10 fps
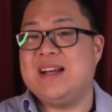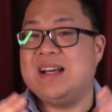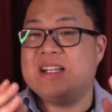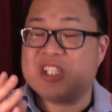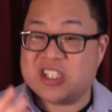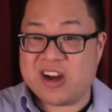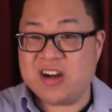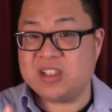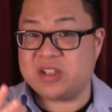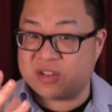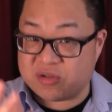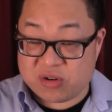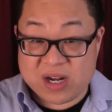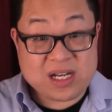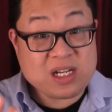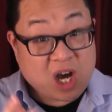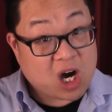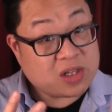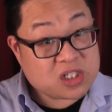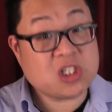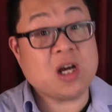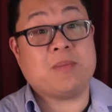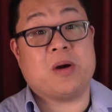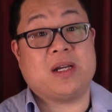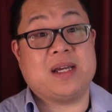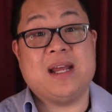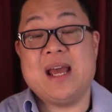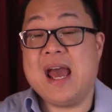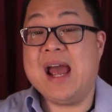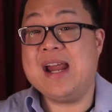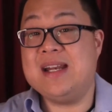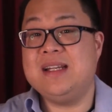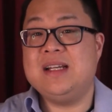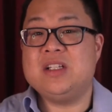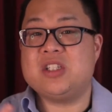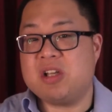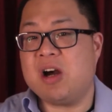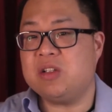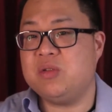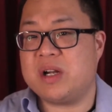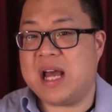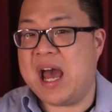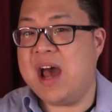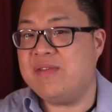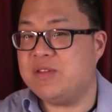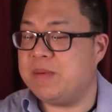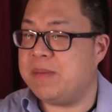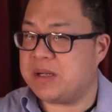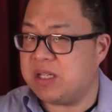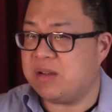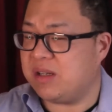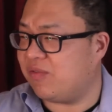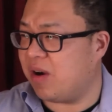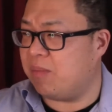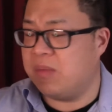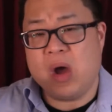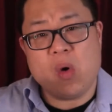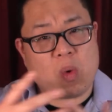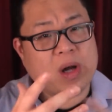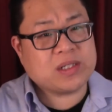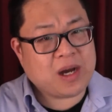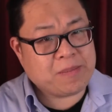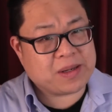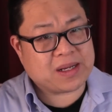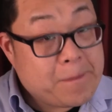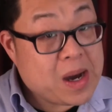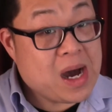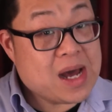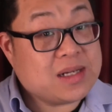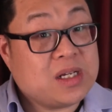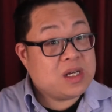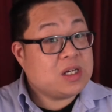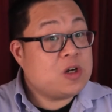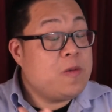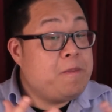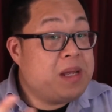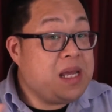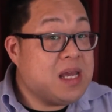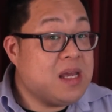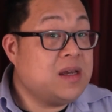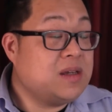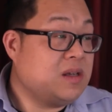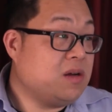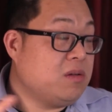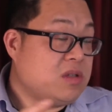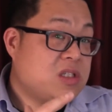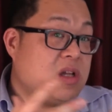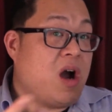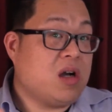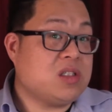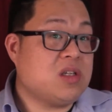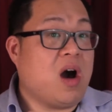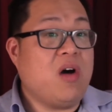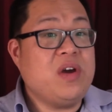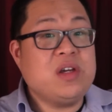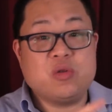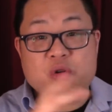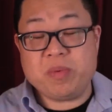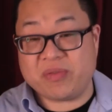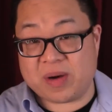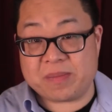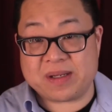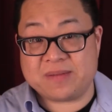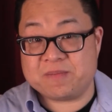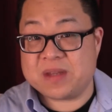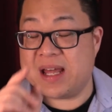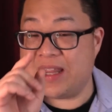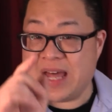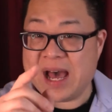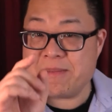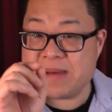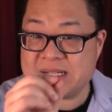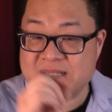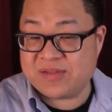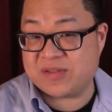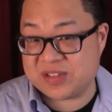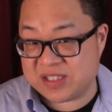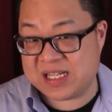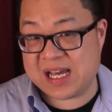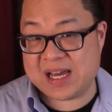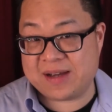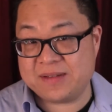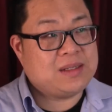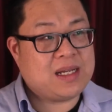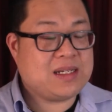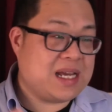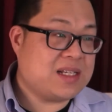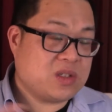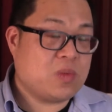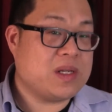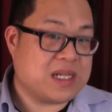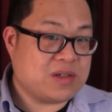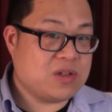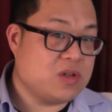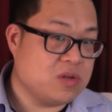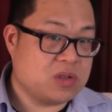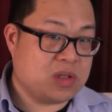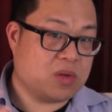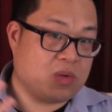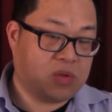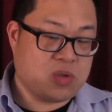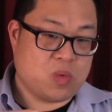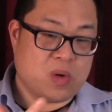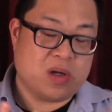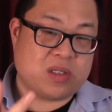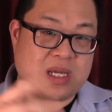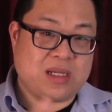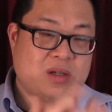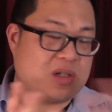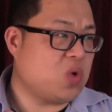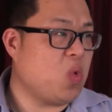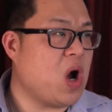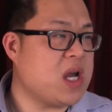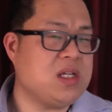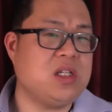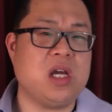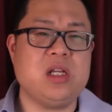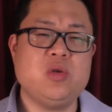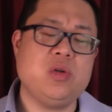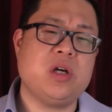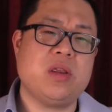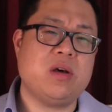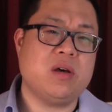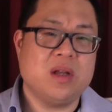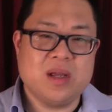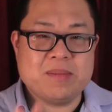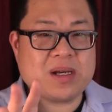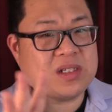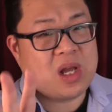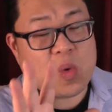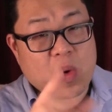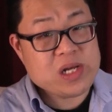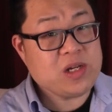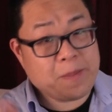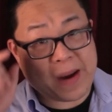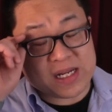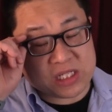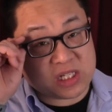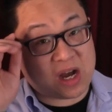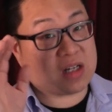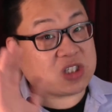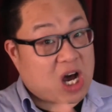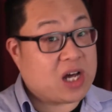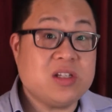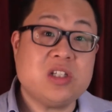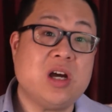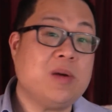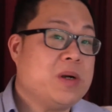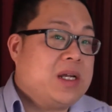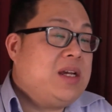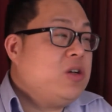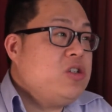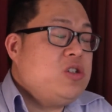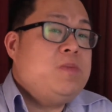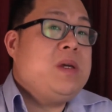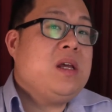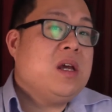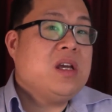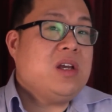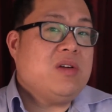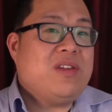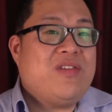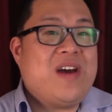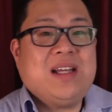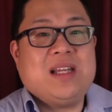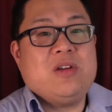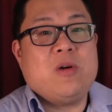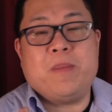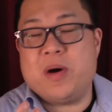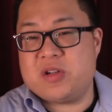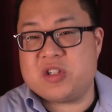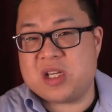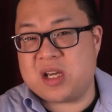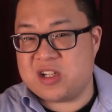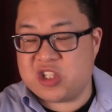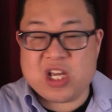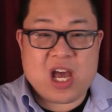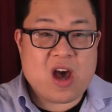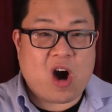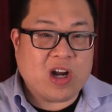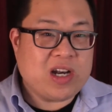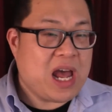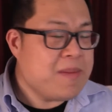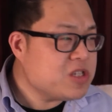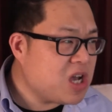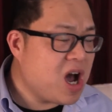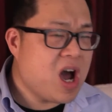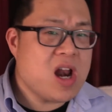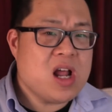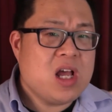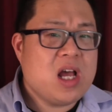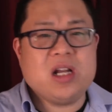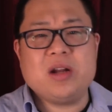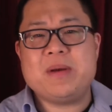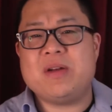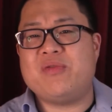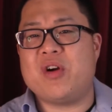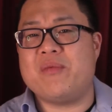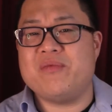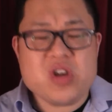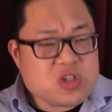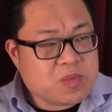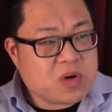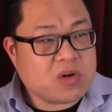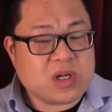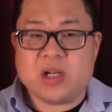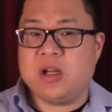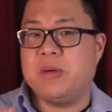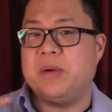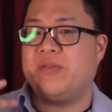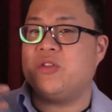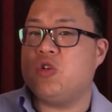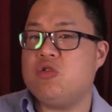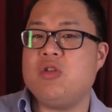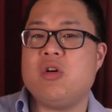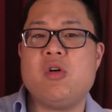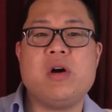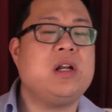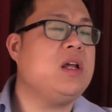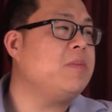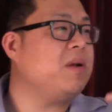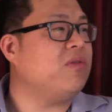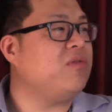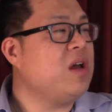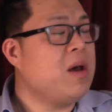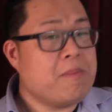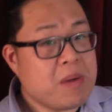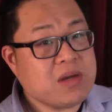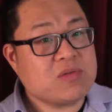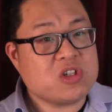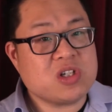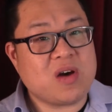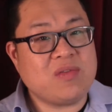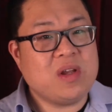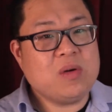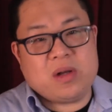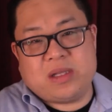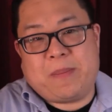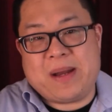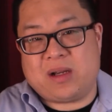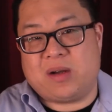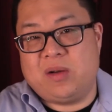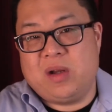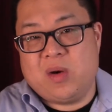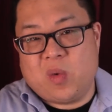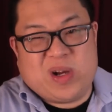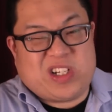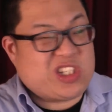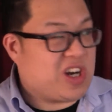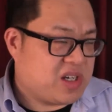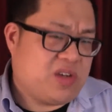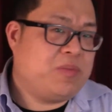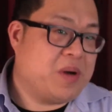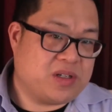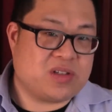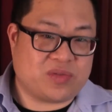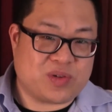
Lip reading: Stocks are traded on the stock market, and stocks do not have to be particularly from one company, but could be, the stocks of a group of companies. And that makes a difference there. And yes, we tend to use the two words intertwined into each other, because when you buy stocks on the stock market, it could just be, the fact that you're purchasing a share on Amazon, a little bit from Facebook, and a little bit of Google, and a little bit of Microsoft, well, depending on which stock you've purchased, of